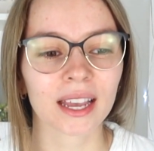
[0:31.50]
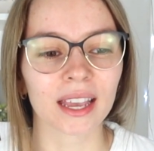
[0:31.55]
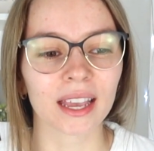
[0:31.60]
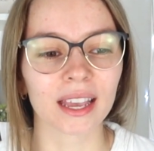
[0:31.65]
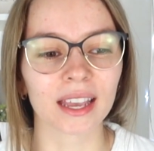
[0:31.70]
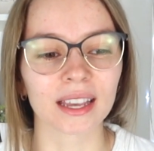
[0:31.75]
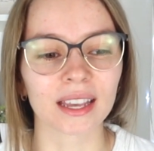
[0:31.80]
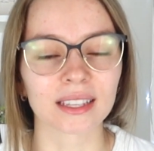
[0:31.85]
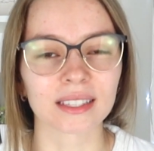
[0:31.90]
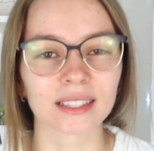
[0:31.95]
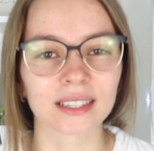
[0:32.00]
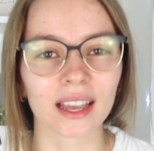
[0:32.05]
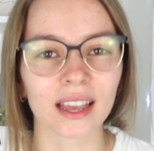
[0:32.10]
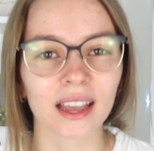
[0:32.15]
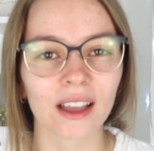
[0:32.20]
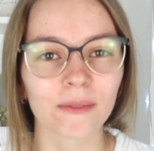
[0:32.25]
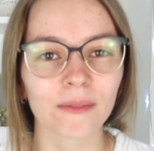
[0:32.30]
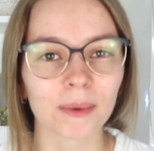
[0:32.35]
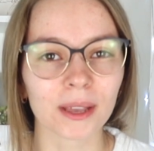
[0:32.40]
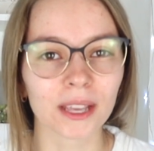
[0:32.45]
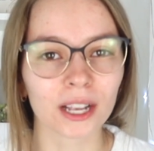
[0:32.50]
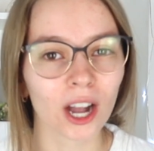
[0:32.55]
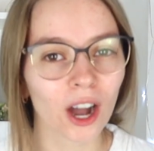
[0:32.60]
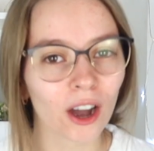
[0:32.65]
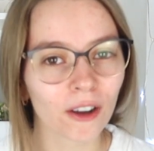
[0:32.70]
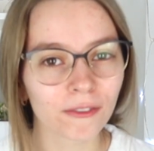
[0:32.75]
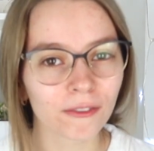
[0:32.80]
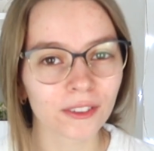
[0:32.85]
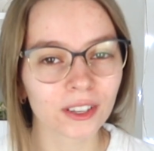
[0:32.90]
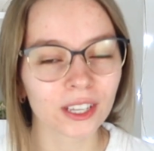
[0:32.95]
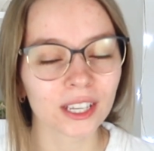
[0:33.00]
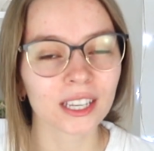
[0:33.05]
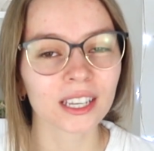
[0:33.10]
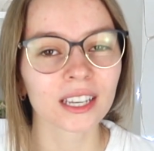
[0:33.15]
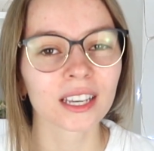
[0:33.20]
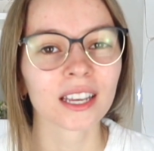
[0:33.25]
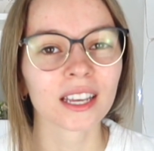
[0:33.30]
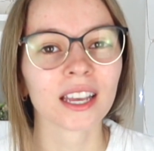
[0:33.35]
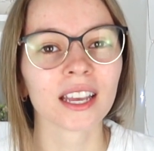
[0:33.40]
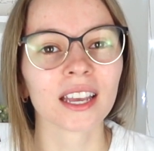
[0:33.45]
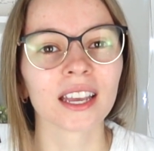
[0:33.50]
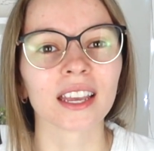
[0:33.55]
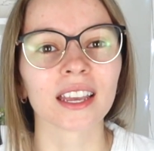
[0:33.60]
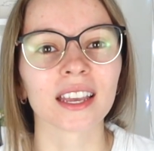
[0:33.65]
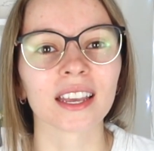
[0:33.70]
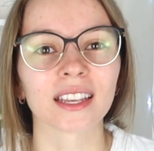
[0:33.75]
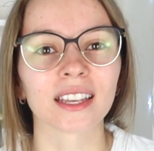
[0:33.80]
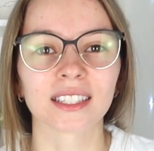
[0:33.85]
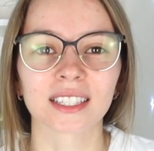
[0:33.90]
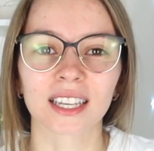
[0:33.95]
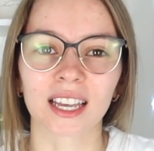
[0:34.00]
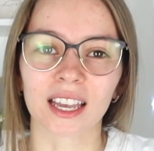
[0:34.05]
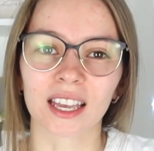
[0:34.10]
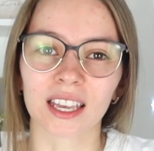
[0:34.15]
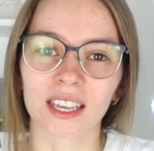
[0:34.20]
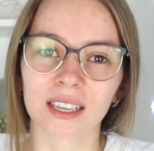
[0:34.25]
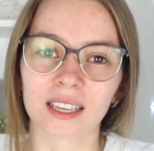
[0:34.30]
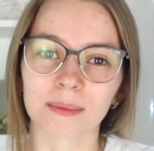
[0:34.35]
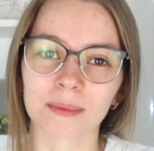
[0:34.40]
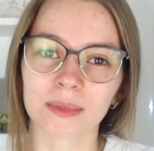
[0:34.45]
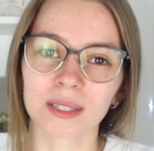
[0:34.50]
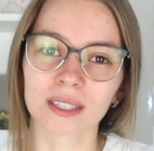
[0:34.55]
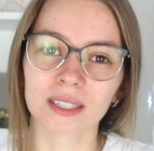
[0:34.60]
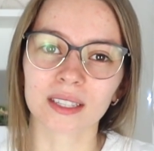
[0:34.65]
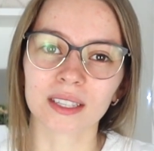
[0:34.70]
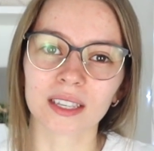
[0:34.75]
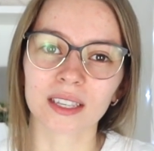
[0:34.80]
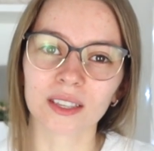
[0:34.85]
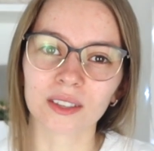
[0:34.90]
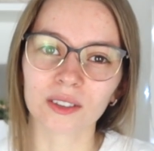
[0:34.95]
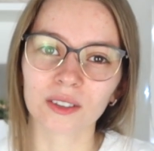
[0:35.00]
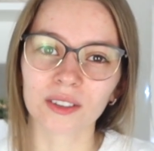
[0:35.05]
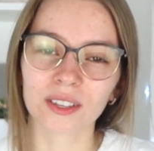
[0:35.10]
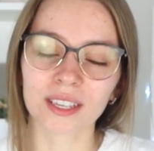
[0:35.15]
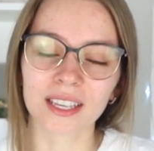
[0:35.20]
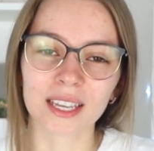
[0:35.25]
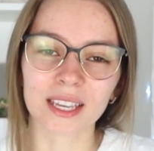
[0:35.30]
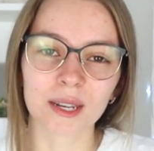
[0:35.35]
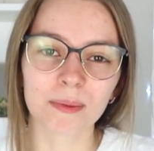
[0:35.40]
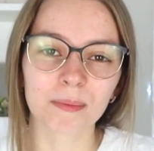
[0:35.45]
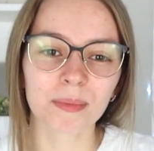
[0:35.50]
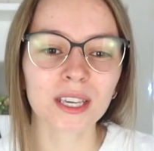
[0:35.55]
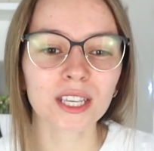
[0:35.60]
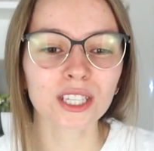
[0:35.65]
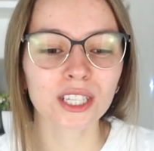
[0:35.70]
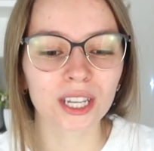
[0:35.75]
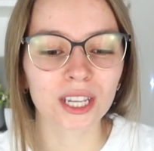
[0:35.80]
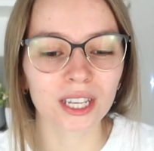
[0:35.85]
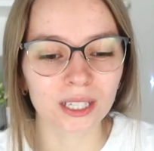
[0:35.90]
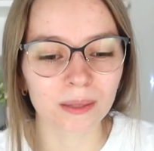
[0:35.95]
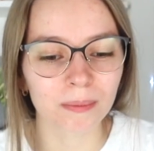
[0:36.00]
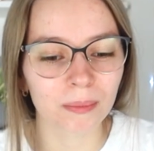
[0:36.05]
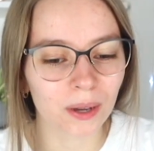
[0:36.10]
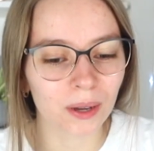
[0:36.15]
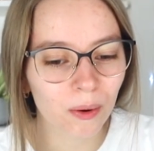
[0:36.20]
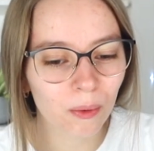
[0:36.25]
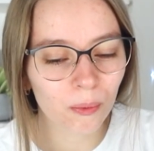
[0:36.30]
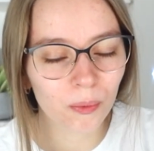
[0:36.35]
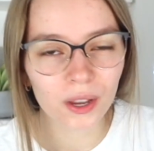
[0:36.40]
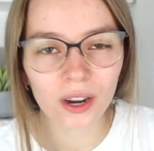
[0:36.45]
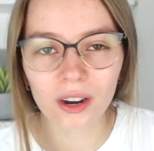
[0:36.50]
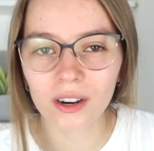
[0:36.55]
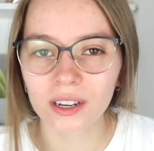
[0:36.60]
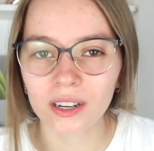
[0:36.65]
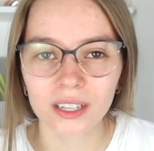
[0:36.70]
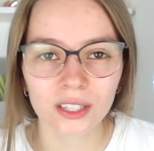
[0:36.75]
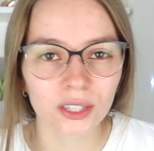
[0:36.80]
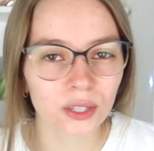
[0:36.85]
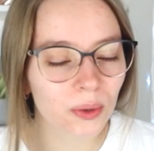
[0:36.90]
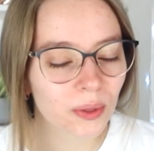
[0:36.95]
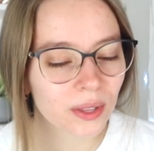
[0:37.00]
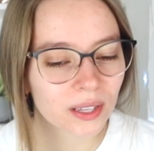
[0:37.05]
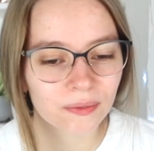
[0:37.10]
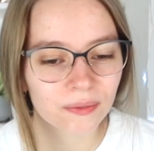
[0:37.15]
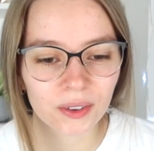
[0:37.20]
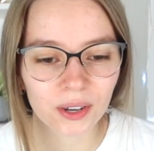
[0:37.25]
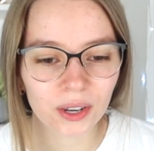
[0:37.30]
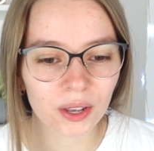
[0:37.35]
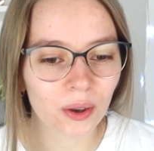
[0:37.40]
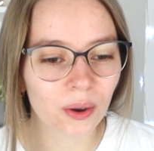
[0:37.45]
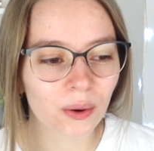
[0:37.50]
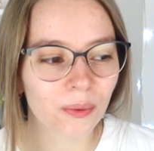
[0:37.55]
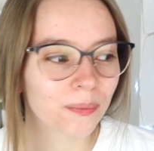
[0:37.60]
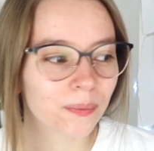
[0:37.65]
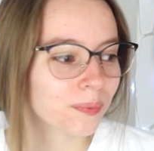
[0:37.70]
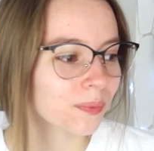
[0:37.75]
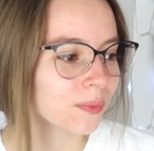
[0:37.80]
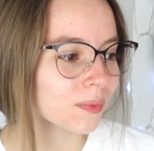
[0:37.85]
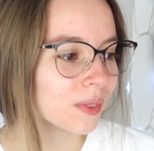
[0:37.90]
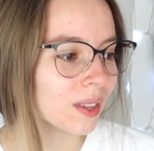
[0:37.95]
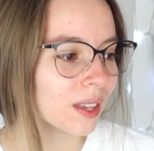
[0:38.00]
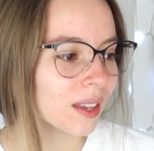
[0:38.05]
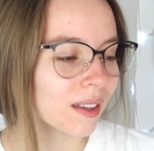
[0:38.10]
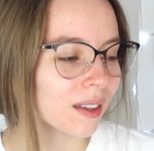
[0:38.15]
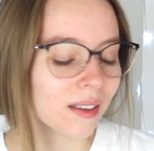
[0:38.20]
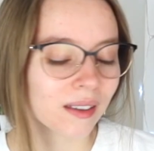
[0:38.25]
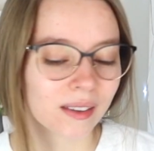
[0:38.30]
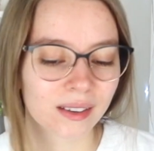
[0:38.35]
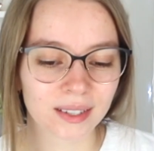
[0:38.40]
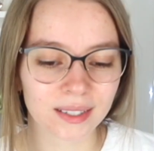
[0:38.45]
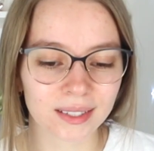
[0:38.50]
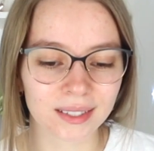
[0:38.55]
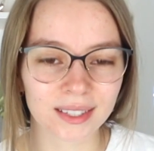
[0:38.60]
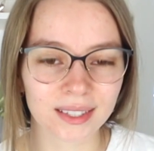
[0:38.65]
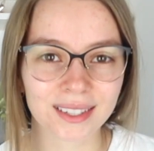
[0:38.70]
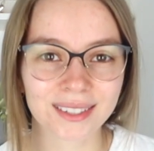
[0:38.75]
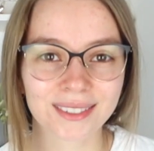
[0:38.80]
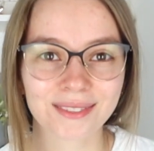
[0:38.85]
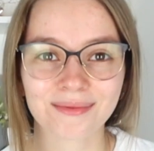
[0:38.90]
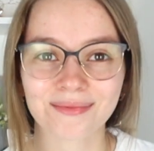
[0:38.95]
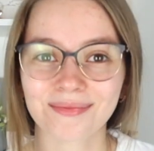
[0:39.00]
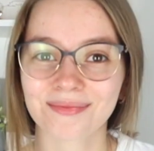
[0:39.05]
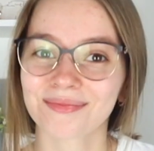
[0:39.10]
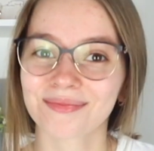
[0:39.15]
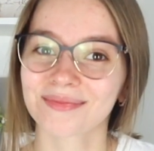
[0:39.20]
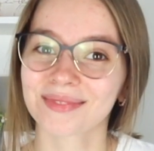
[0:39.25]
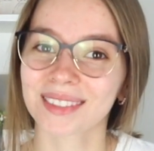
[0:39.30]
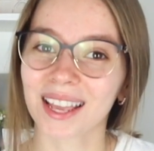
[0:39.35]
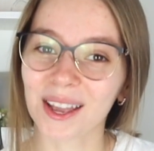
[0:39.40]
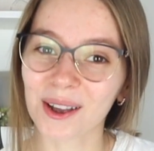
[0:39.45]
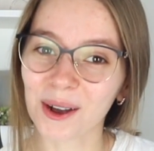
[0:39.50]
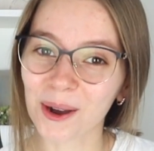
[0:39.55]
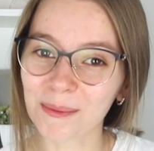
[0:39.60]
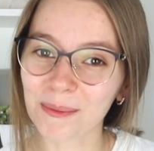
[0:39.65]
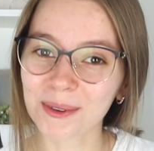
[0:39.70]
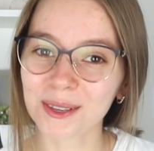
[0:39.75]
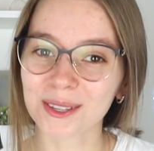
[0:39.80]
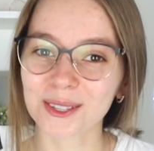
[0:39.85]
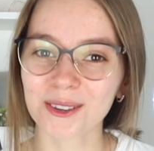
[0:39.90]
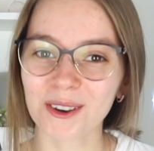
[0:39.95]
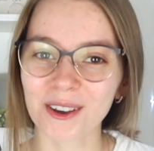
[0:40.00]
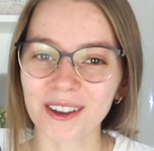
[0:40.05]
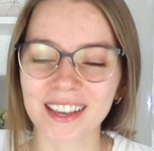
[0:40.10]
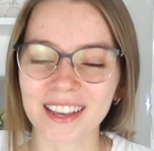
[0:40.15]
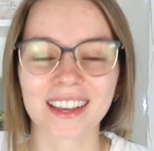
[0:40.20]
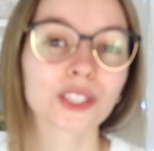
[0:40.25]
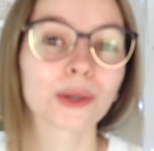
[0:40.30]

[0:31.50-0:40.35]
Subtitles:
and I have my coffee and I am still in PJs, but we are gonna do this video and I hope you enjoy.